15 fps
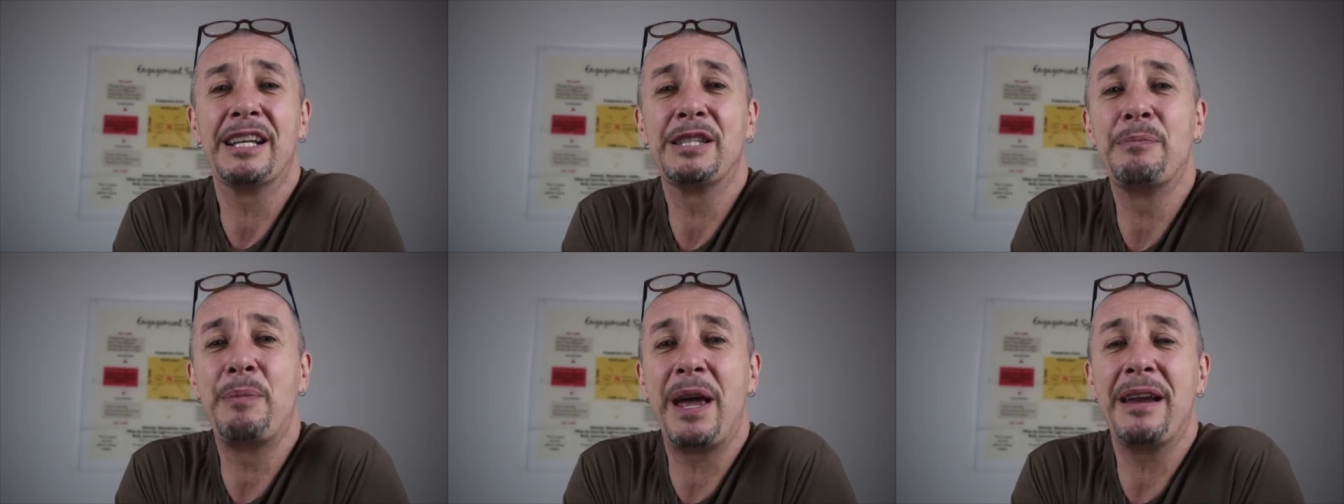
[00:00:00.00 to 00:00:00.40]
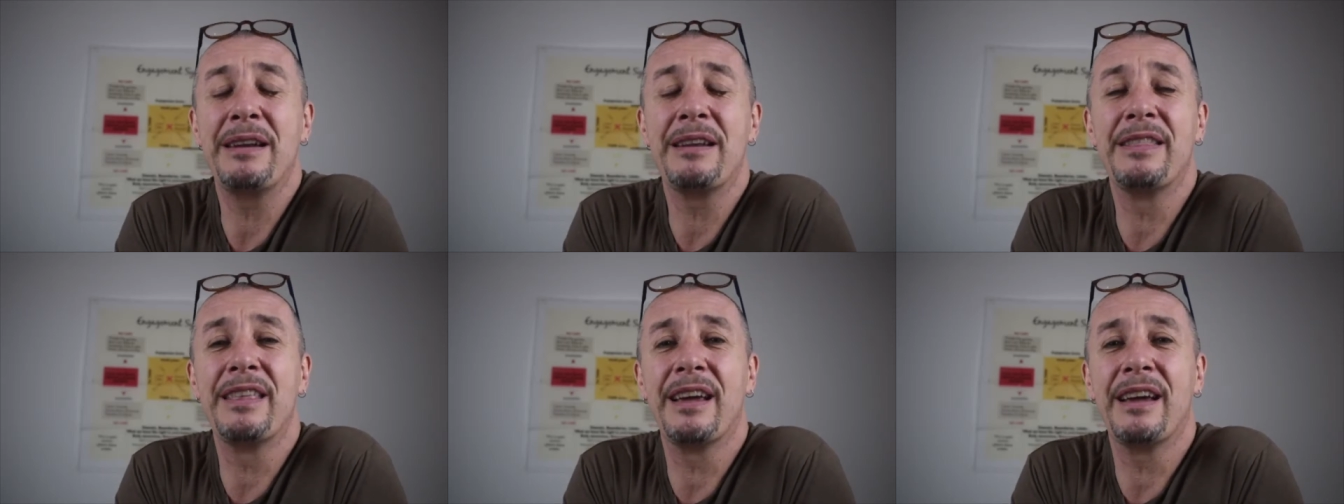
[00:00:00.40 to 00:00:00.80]

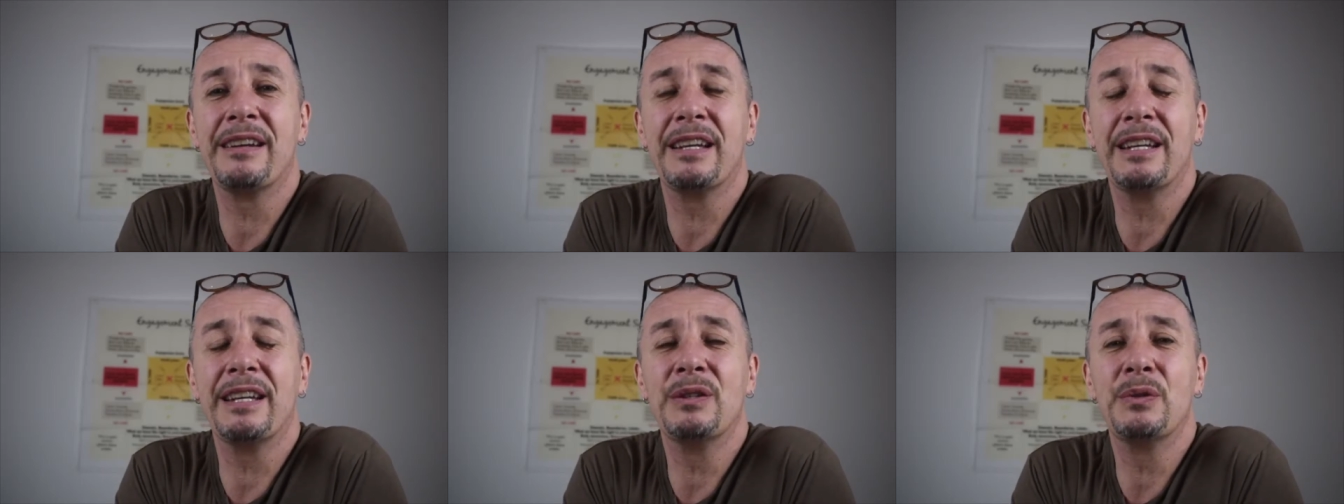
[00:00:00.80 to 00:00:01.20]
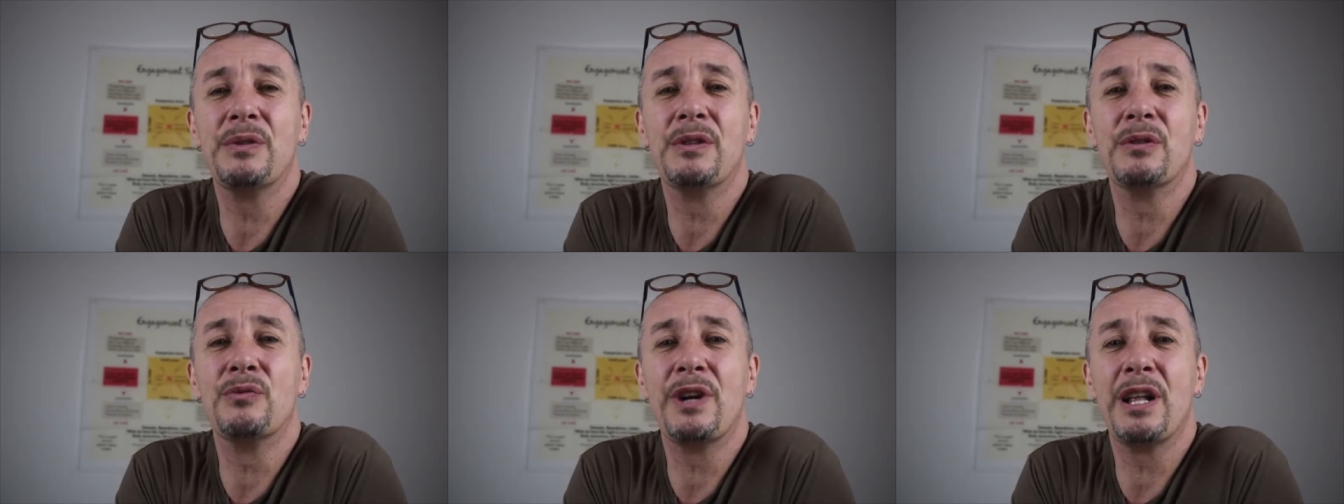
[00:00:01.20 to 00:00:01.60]
expanded that
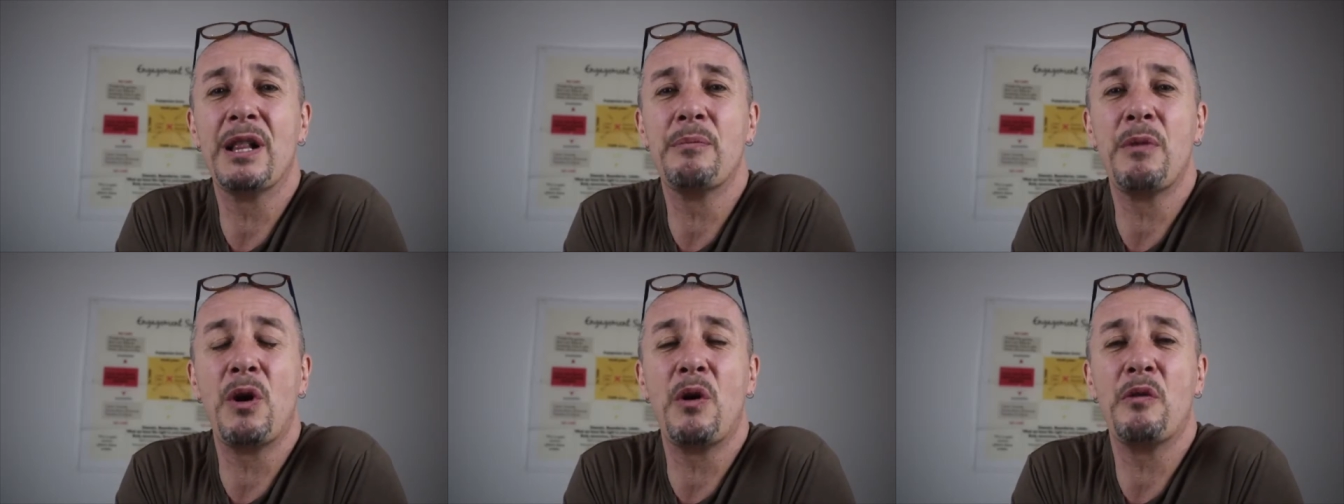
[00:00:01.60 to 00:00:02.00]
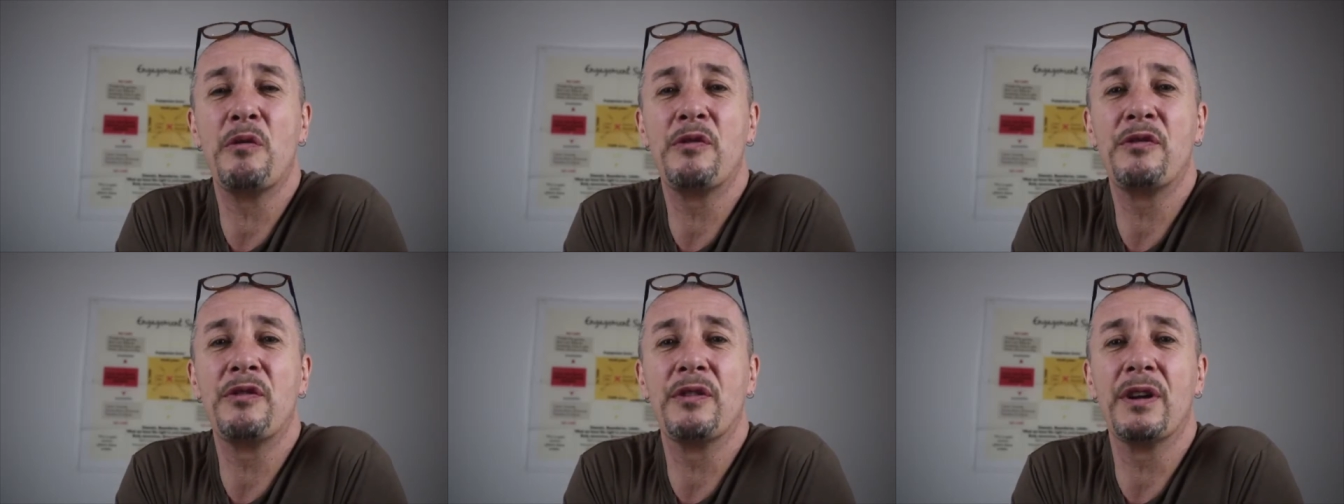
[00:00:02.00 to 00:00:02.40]
into the realm of
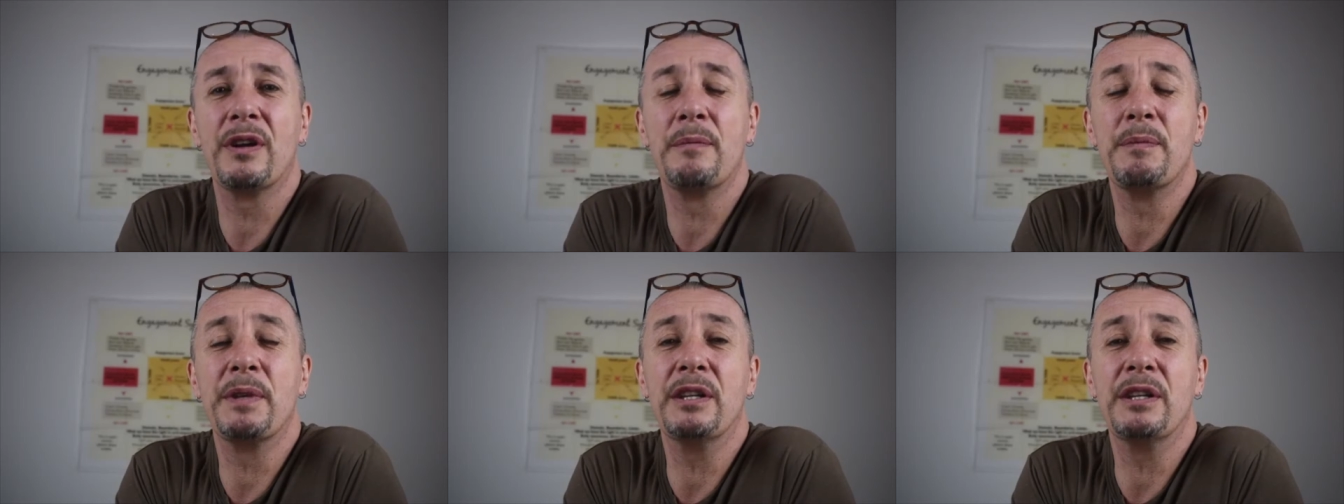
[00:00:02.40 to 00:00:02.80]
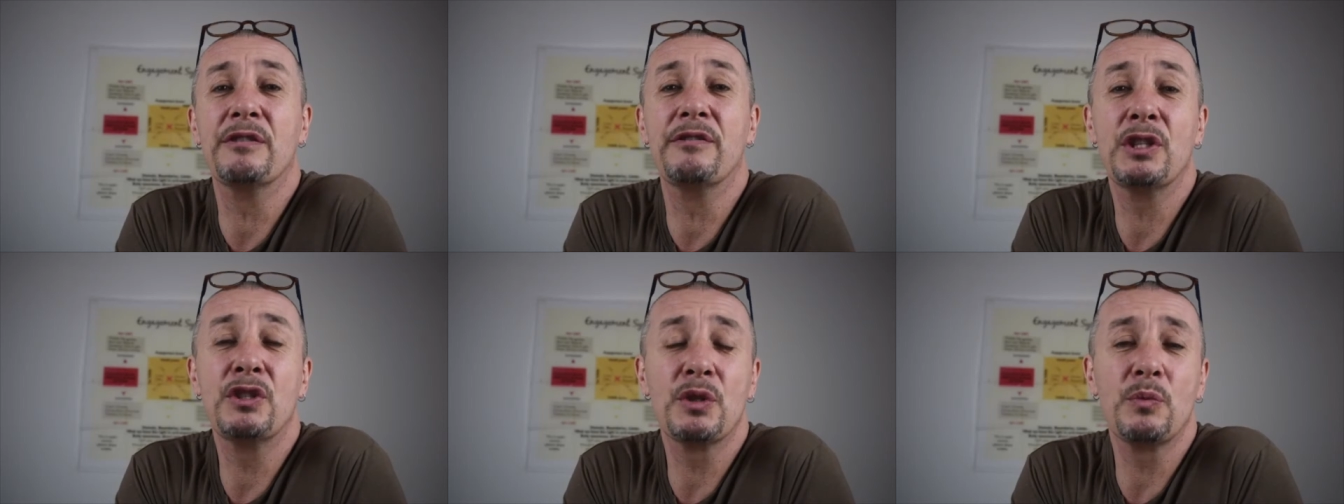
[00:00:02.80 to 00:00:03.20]
um,
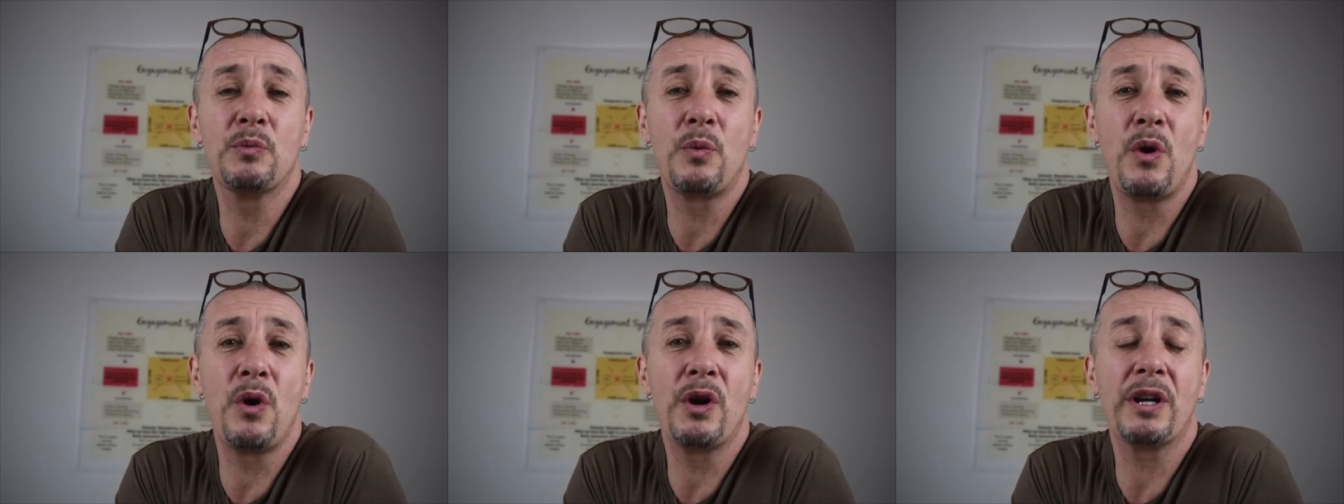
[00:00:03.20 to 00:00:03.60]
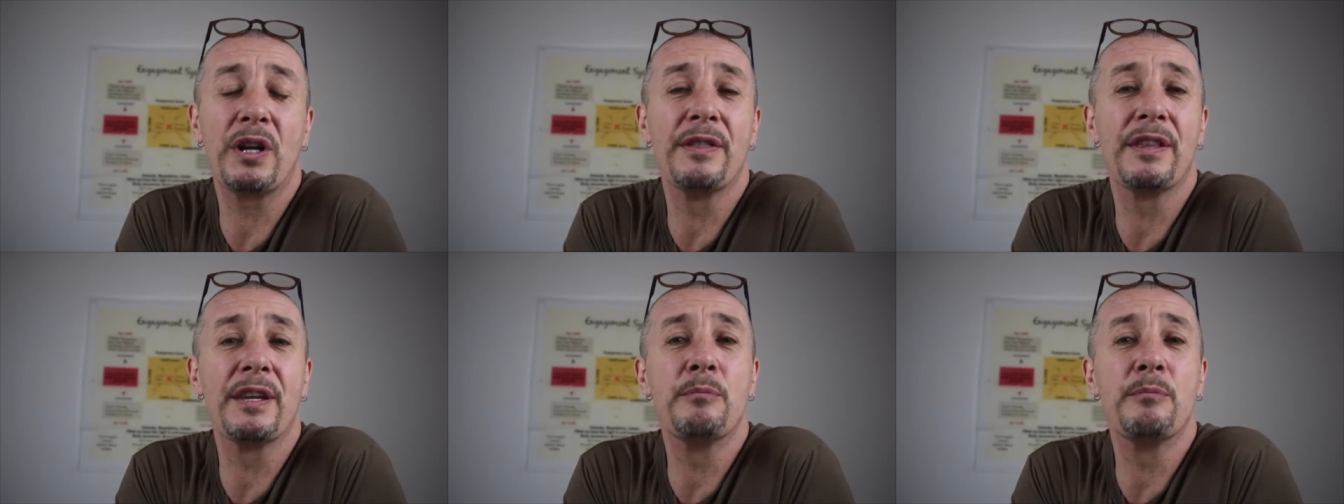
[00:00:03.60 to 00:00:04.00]
individual work
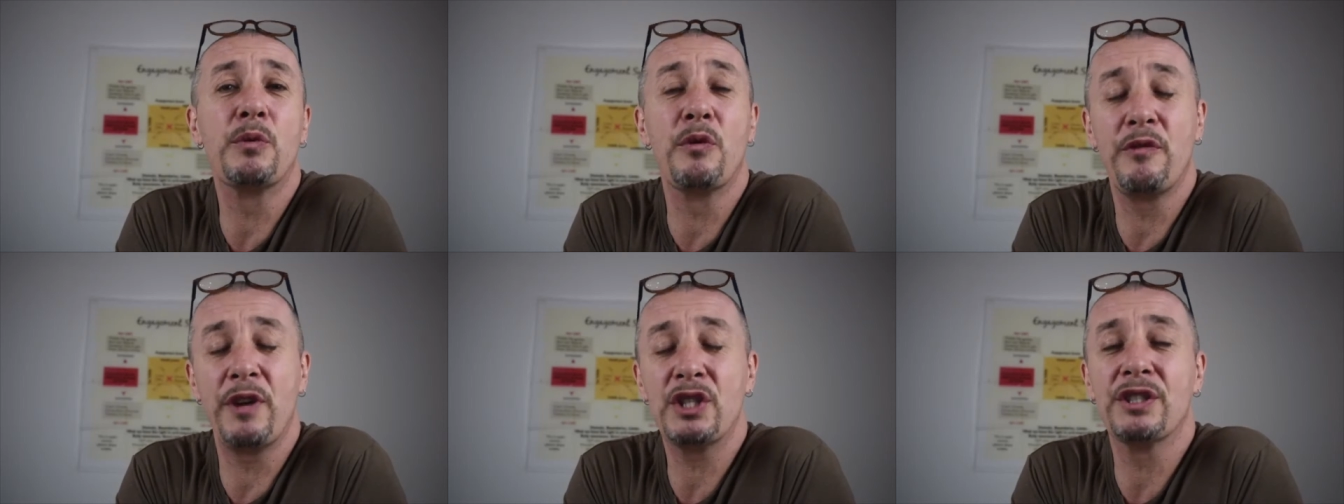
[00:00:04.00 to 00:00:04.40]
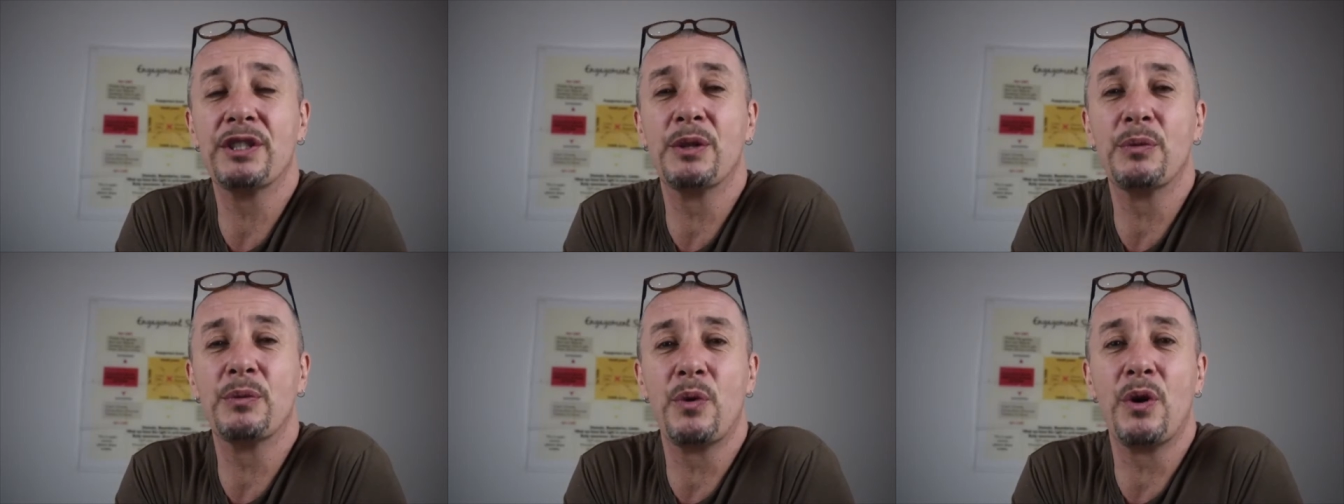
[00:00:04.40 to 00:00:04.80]
and then
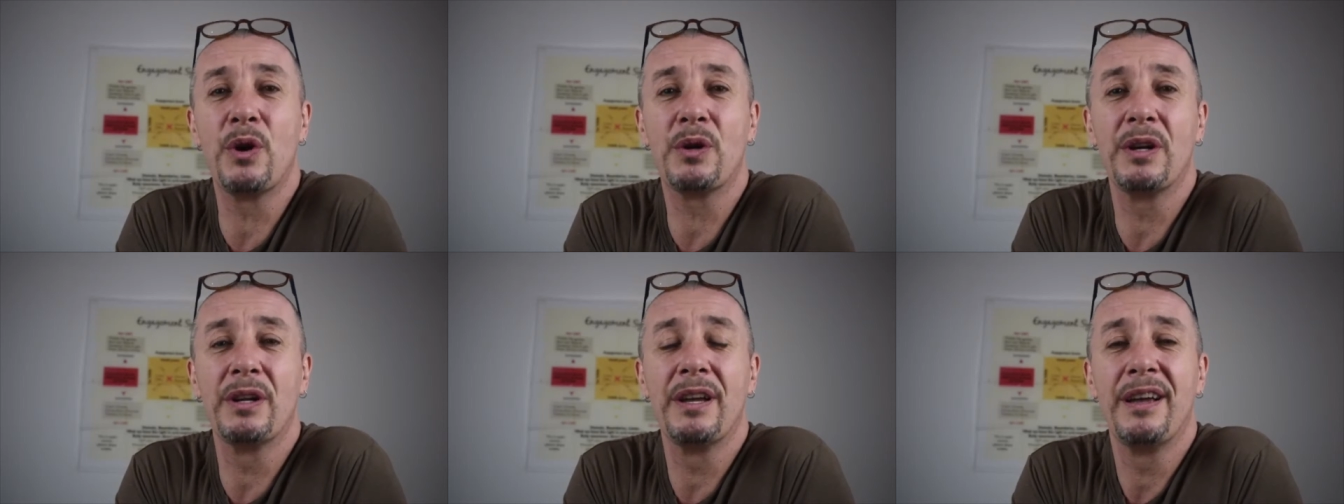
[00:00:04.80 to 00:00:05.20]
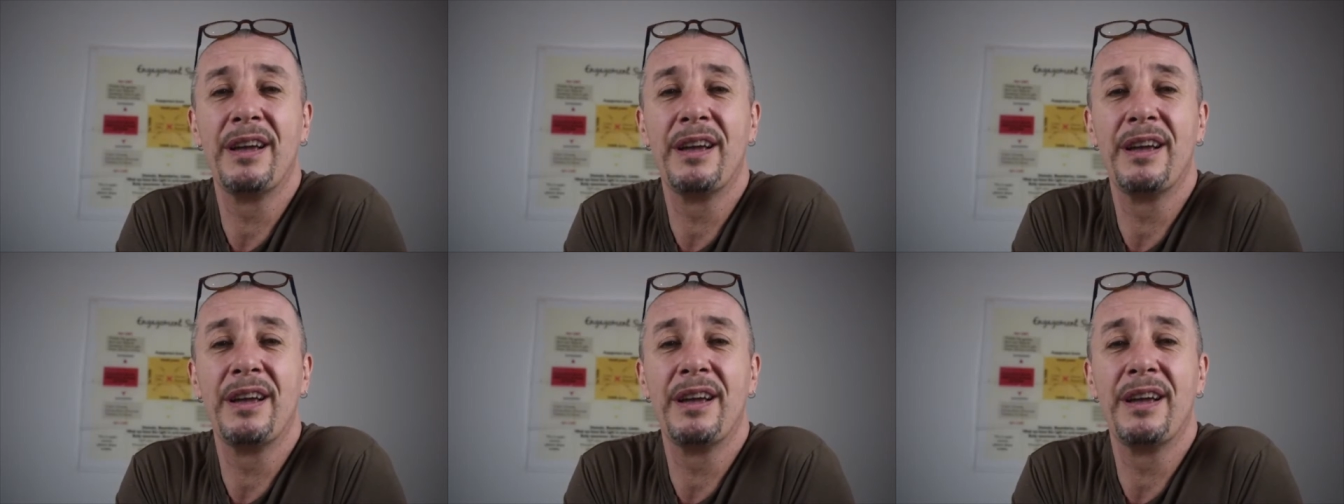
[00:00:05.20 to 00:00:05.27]
professional work.